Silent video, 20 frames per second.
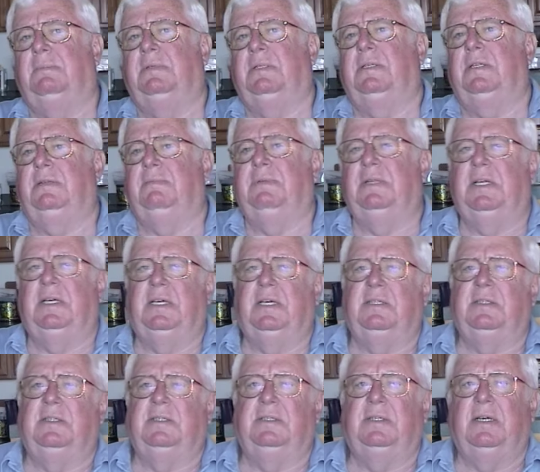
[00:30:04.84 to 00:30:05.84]
jobs and then when the
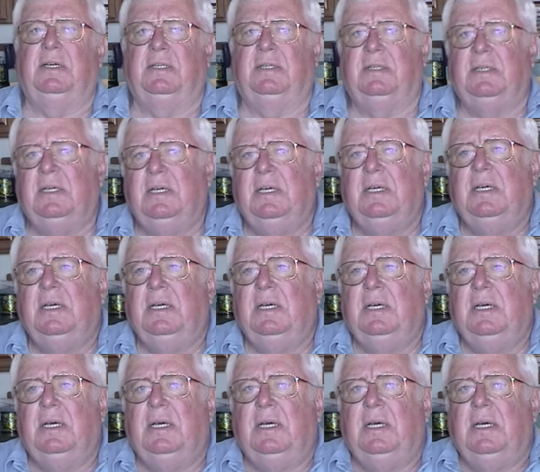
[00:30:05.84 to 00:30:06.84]
kids got,
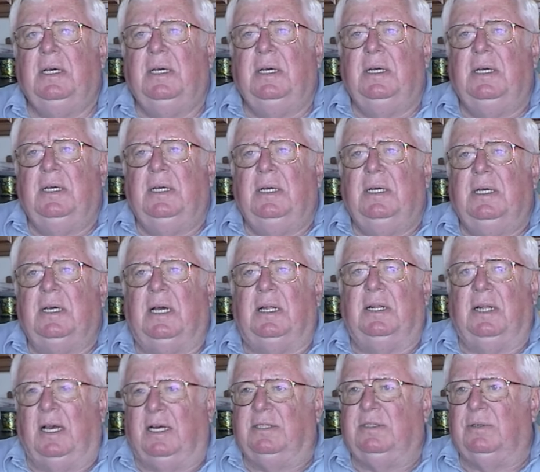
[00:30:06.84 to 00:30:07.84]

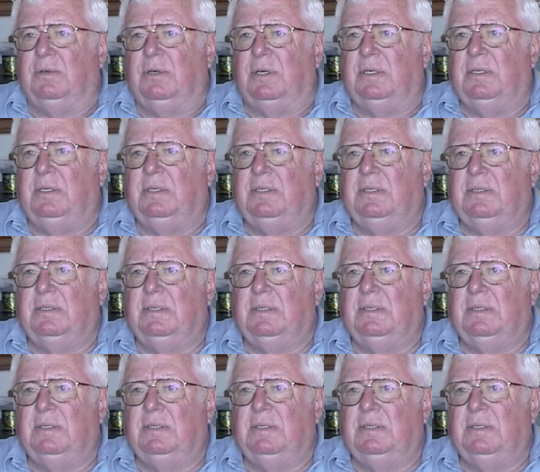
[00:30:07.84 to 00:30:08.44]
got in high school,